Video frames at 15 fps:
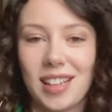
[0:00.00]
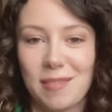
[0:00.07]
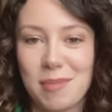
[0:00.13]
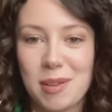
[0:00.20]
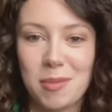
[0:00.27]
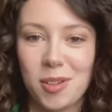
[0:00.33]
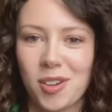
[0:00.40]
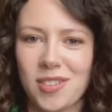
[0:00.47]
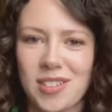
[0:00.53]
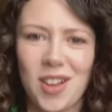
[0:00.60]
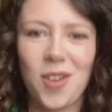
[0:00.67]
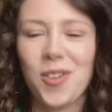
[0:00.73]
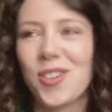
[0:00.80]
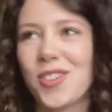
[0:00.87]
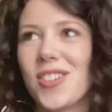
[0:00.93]
Like people are
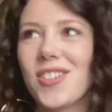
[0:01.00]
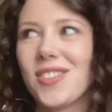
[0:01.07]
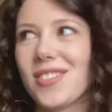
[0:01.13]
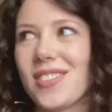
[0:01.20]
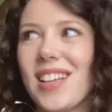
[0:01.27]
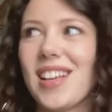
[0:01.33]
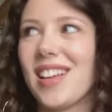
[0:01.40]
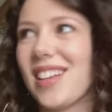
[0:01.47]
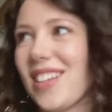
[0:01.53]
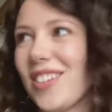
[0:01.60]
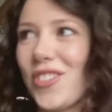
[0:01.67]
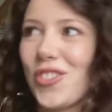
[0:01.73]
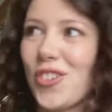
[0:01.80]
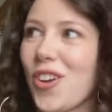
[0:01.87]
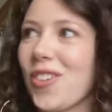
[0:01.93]
saying, "Oh, you're so
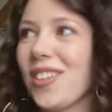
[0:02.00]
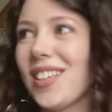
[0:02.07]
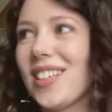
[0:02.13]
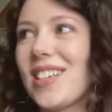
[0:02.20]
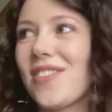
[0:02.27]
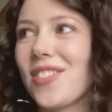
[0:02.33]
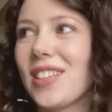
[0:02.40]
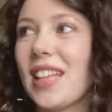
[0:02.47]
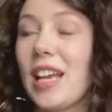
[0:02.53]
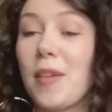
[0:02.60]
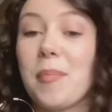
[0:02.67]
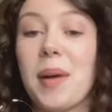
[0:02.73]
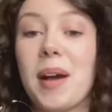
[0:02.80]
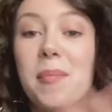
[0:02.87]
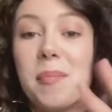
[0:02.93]
you're totally a different
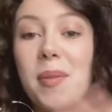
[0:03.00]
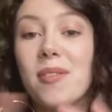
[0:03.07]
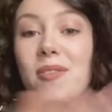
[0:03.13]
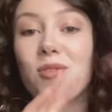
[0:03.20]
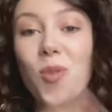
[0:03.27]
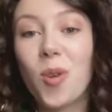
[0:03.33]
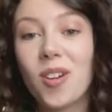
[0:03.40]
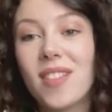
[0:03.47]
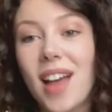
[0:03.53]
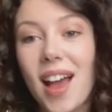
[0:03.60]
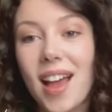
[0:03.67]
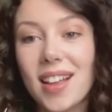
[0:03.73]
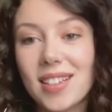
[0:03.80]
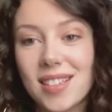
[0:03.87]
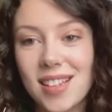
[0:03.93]
thing." But before
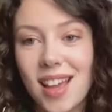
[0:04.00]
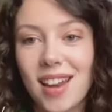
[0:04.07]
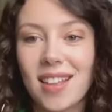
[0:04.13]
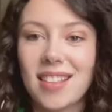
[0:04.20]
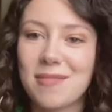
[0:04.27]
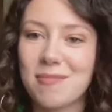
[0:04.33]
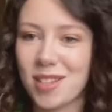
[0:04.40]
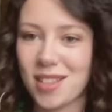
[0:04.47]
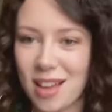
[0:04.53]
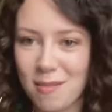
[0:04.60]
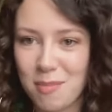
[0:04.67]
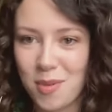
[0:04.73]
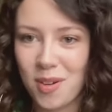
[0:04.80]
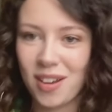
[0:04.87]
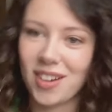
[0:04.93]
that, it's getting them to
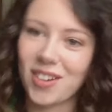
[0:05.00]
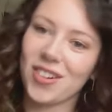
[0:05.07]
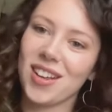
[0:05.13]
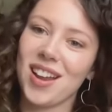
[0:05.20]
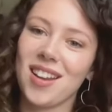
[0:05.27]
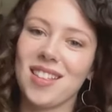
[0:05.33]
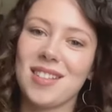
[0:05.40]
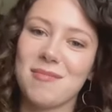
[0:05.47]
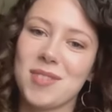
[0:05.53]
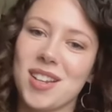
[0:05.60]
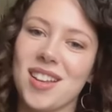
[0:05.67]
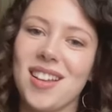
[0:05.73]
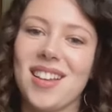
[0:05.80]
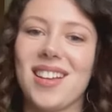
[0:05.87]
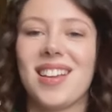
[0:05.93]
that point or getting them to,
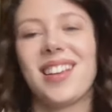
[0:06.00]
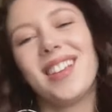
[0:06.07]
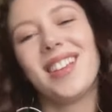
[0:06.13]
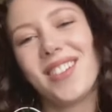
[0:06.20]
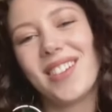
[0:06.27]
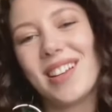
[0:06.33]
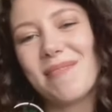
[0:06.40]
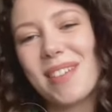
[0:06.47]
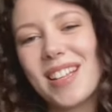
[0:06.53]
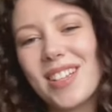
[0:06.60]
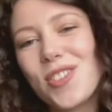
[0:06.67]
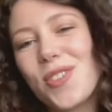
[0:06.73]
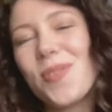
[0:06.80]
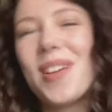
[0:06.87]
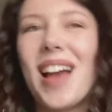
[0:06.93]
you know what I mean?
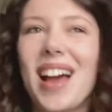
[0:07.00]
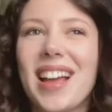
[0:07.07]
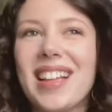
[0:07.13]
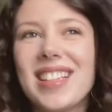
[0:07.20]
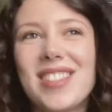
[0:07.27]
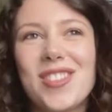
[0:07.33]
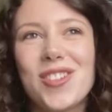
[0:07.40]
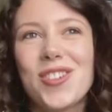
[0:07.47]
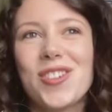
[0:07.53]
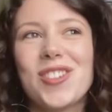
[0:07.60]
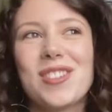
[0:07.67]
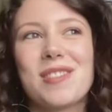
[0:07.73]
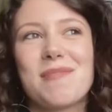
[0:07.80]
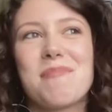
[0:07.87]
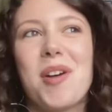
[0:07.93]
So yeah, it's
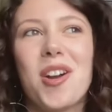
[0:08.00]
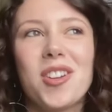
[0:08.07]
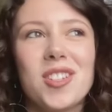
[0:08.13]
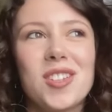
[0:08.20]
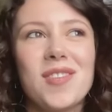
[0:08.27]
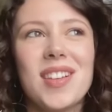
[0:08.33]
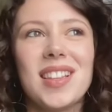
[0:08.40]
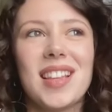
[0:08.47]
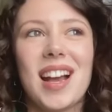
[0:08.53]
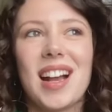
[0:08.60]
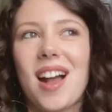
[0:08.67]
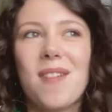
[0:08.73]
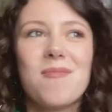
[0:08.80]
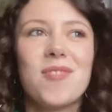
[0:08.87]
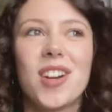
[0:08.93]
there's parts of it that
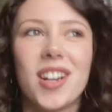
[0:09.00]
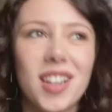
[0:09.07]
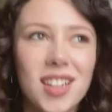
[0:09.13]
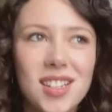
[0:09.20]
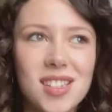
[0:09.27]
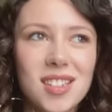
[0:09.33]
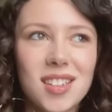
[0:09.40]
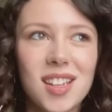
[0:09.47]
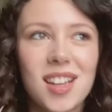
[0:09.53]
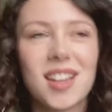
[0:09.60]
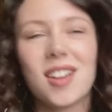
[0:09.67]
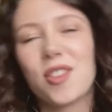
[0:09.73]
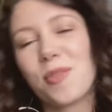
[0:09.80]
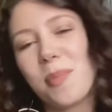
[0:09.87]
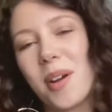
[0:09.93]
come very easily and
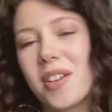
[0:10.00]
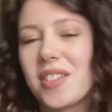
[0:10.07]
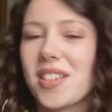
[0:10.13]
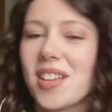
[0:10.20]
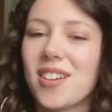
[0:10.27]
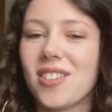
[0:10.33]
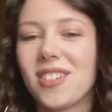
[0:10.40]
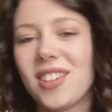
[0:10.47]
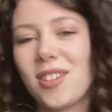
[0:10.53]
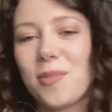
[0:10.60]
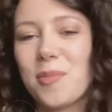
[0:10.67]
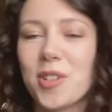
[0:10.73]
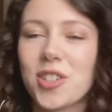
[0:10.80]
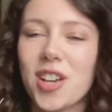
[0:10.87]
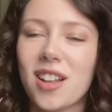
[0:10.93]
other parts that are a
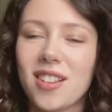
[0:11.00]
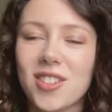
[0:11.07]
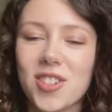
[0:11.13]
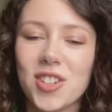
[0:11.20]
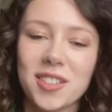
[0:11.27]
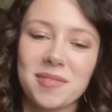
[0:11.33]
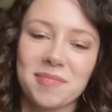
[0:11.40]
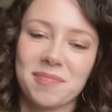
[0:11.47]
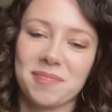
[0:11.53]
little more challenging.